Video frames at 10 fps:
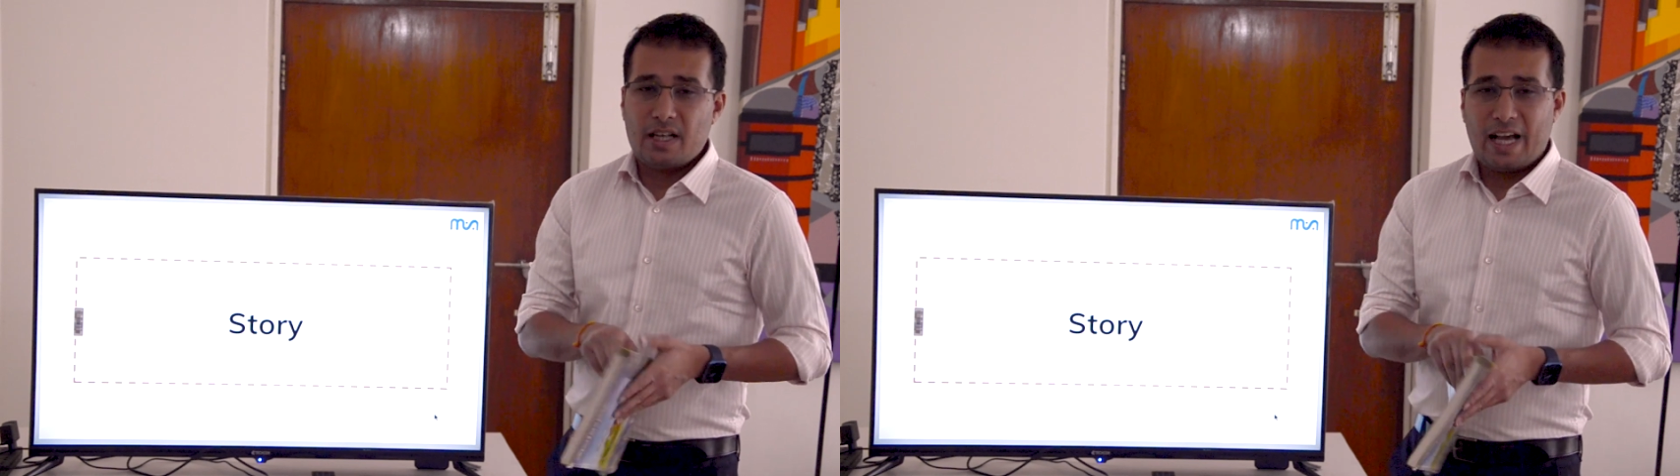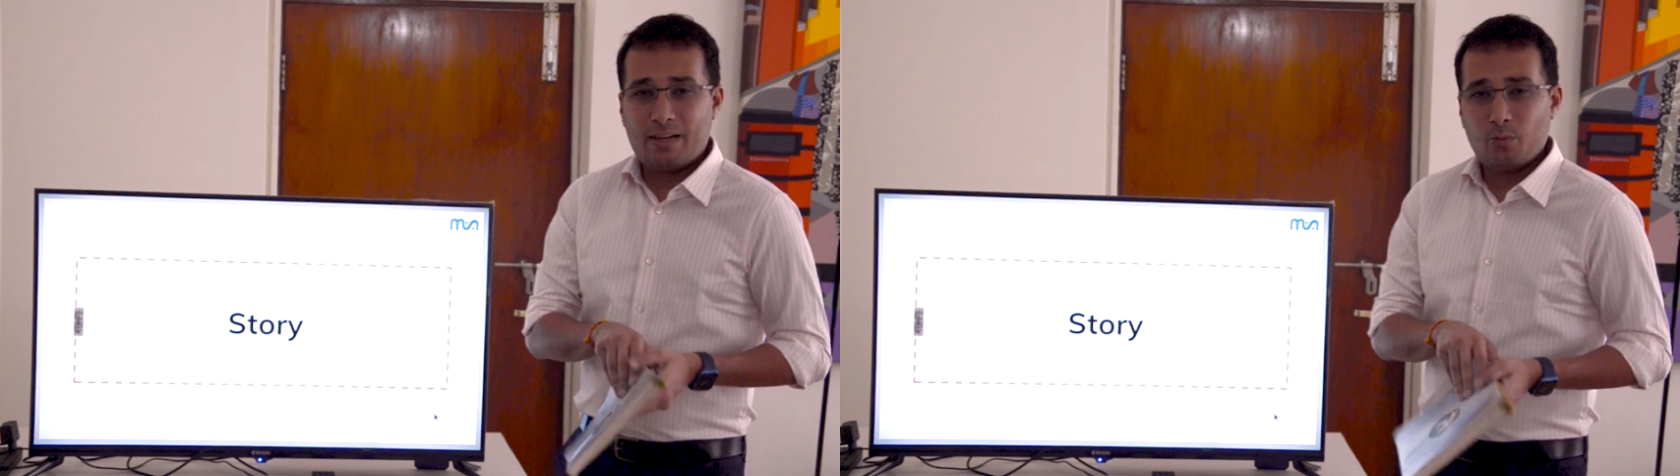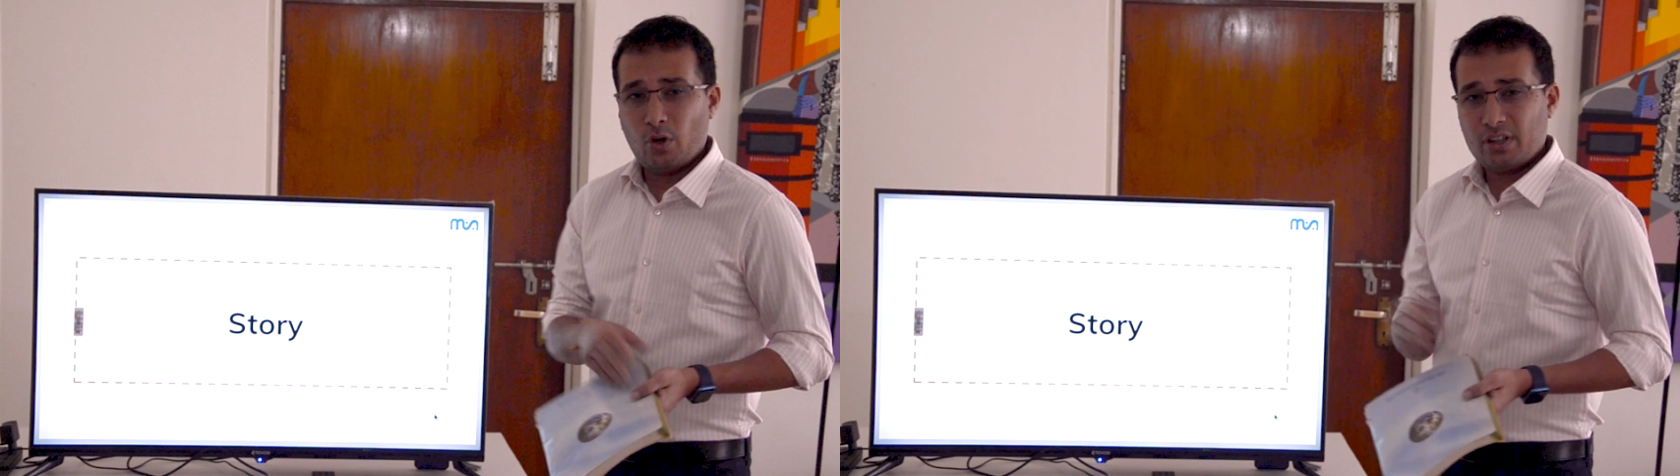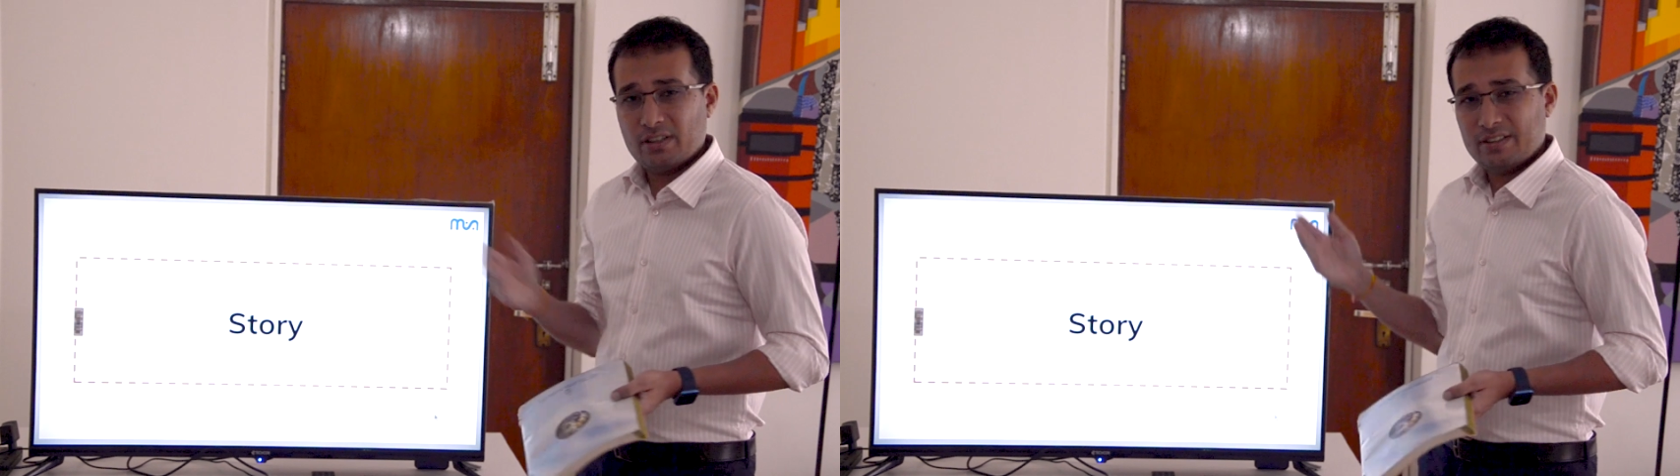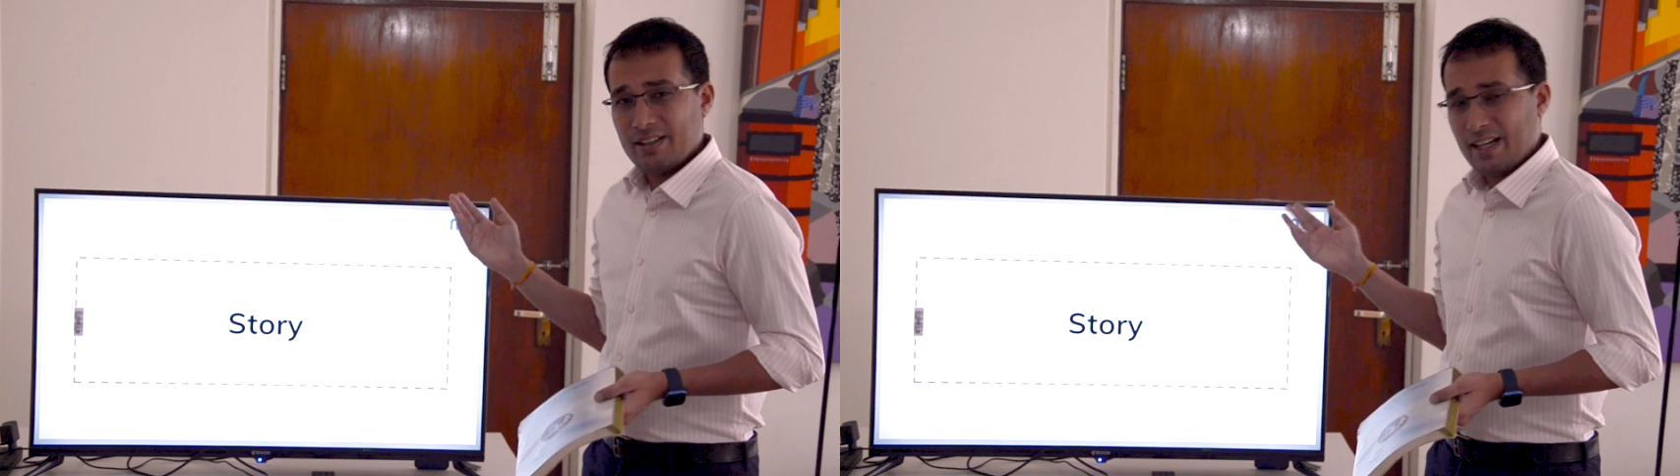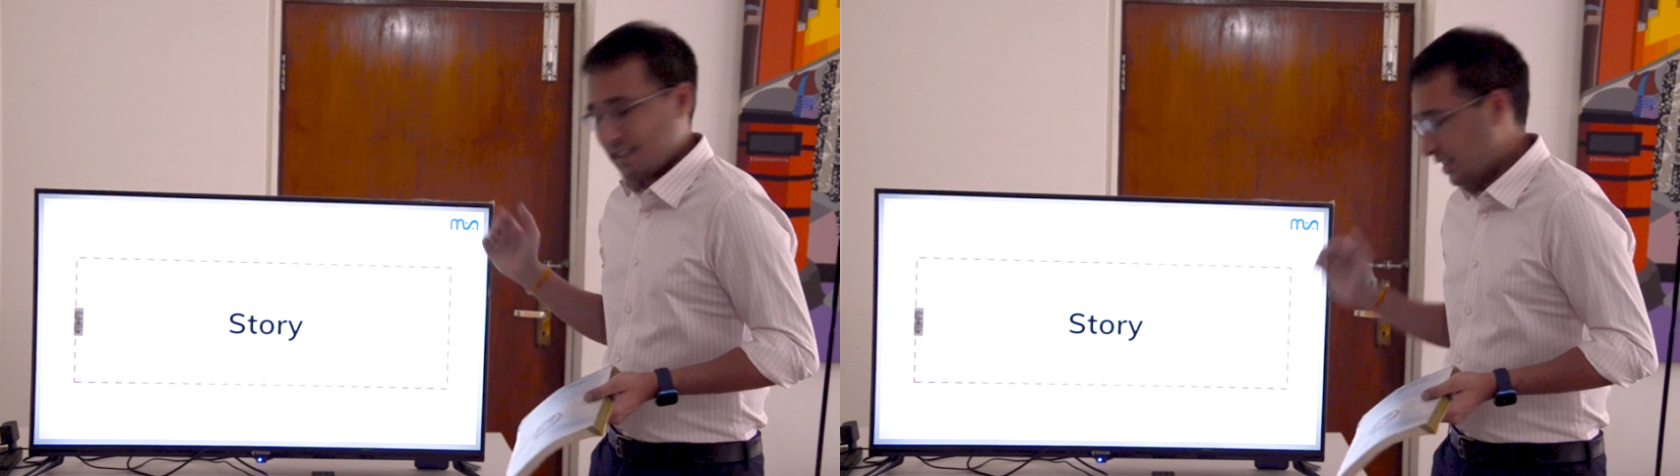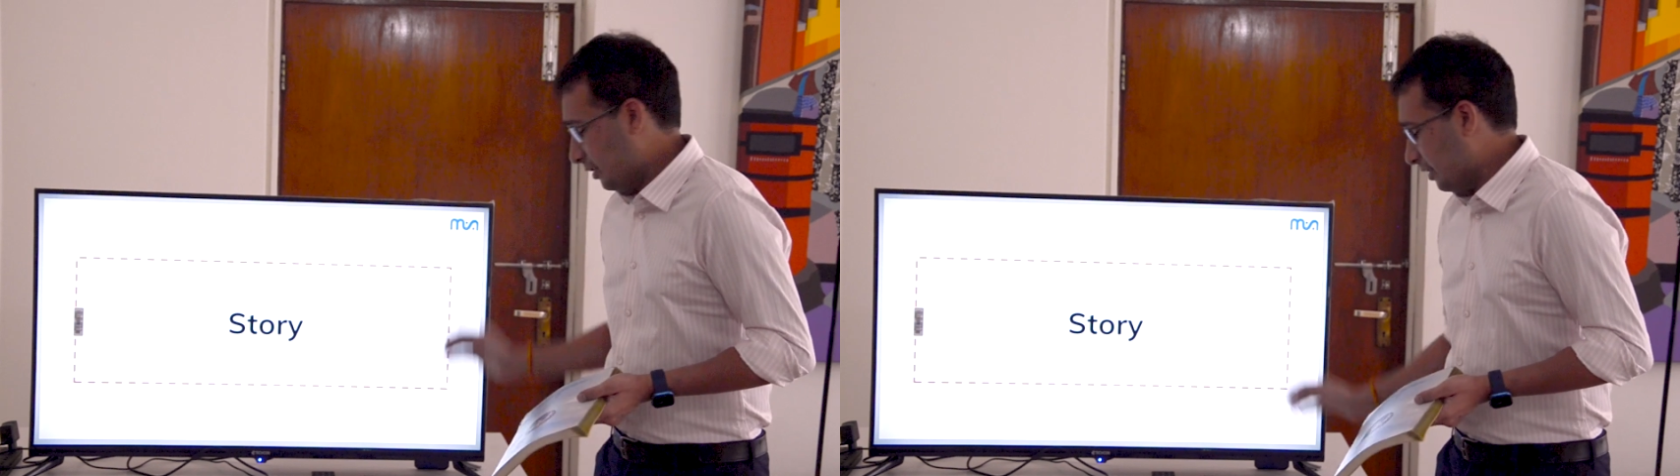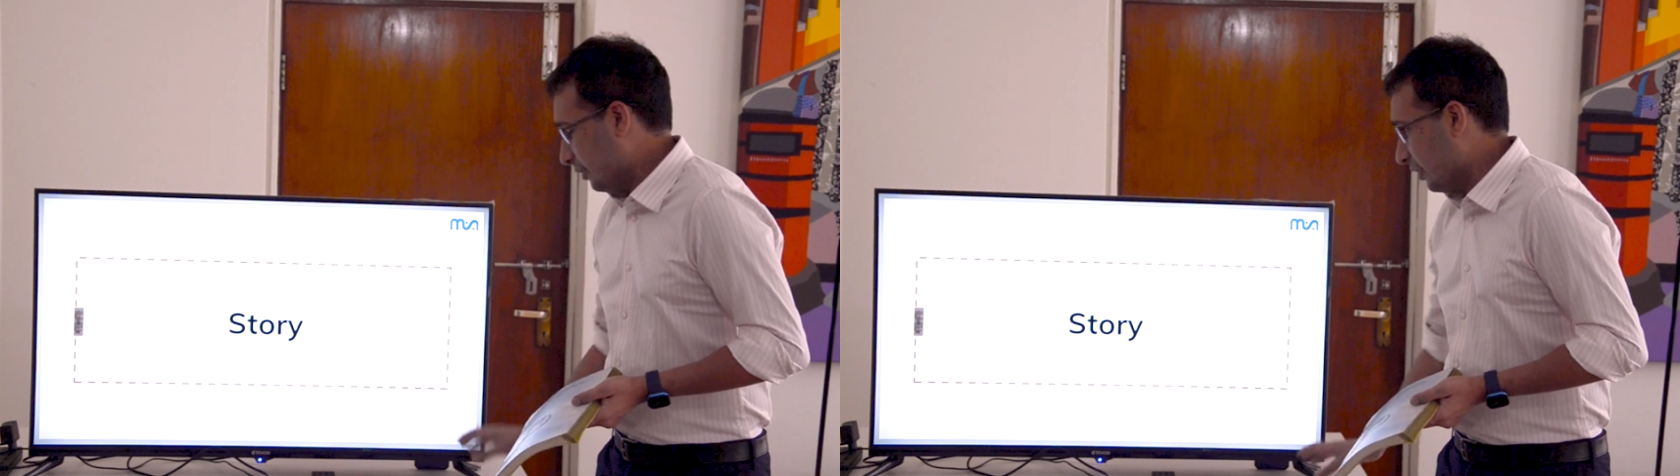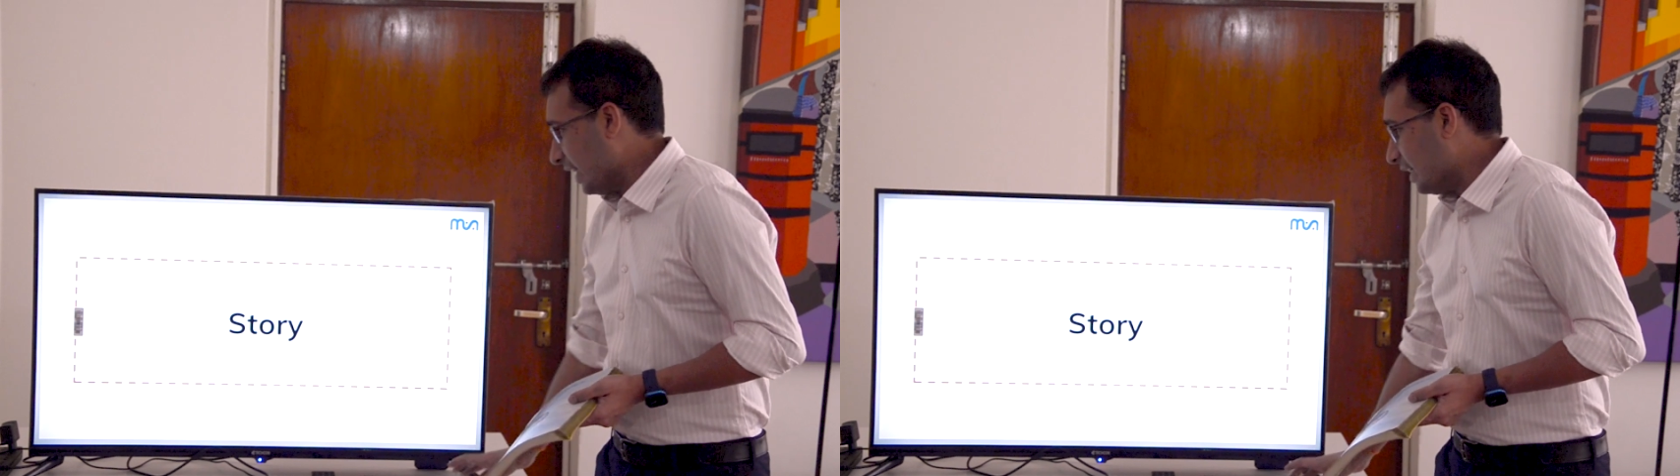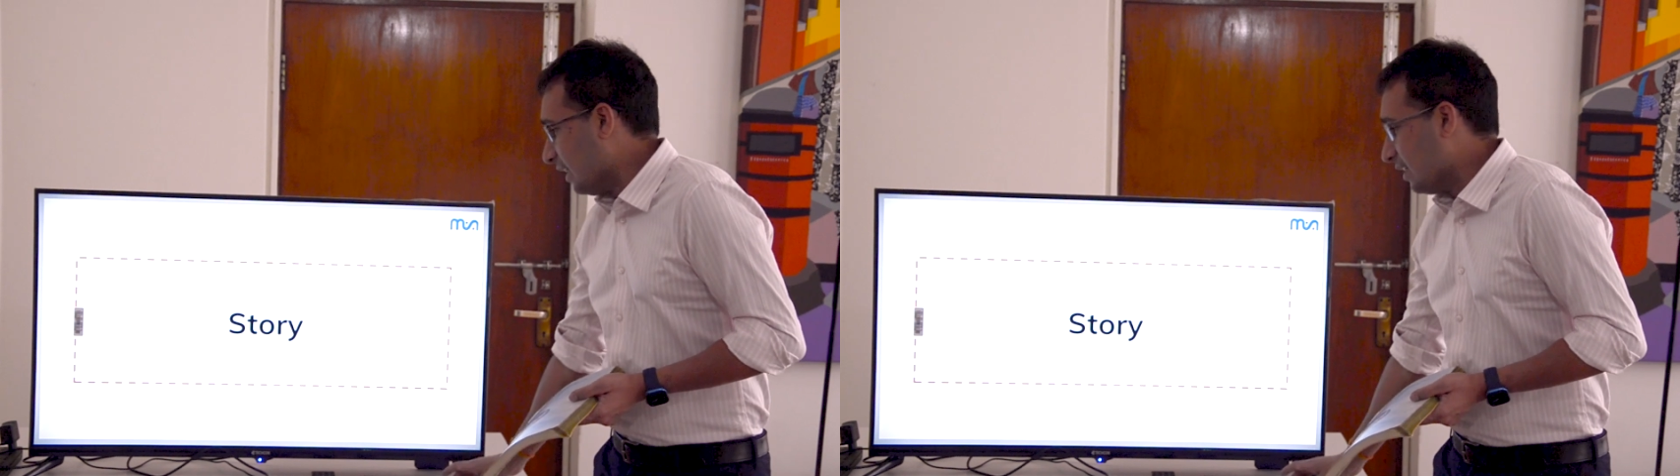And what the lesson
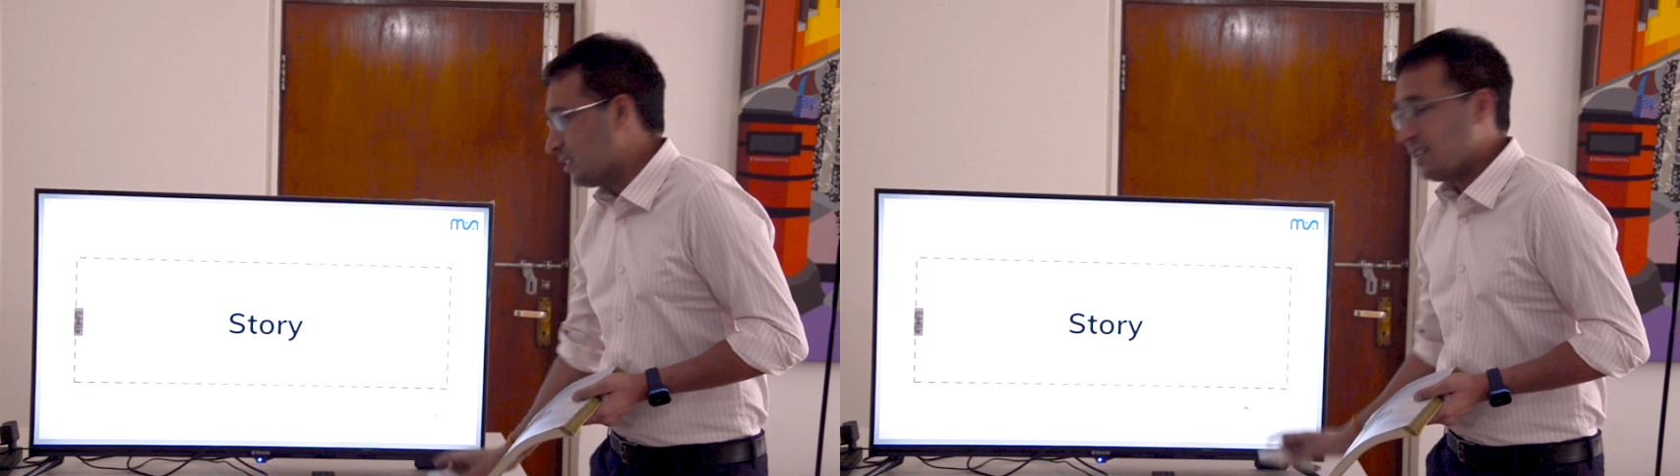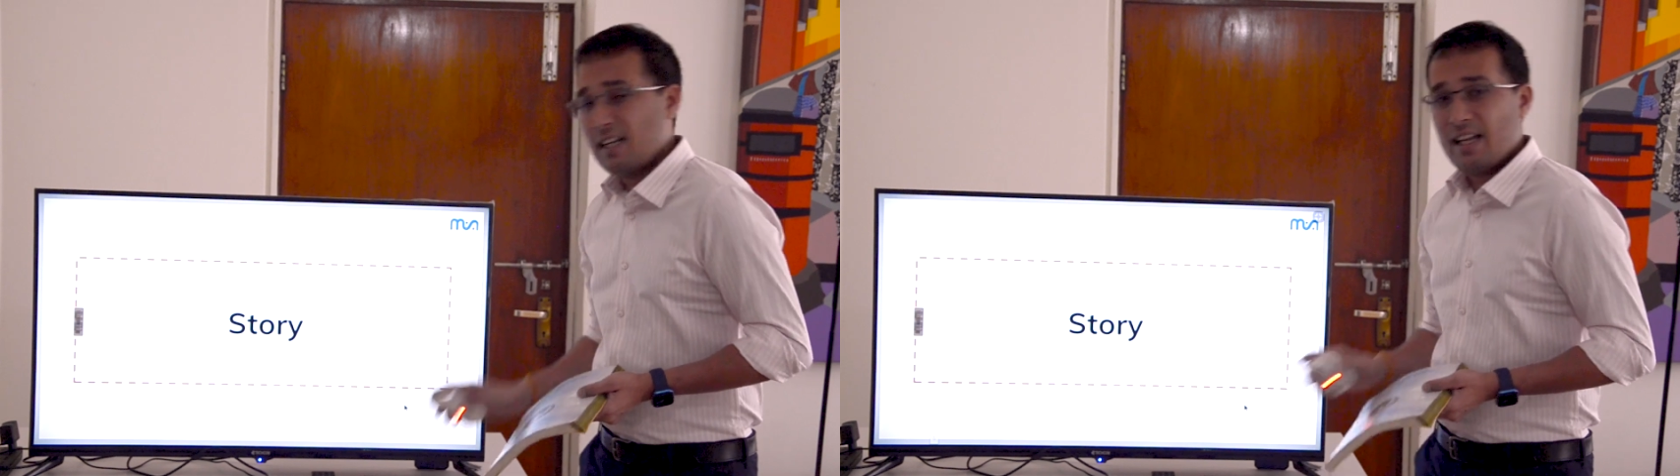today does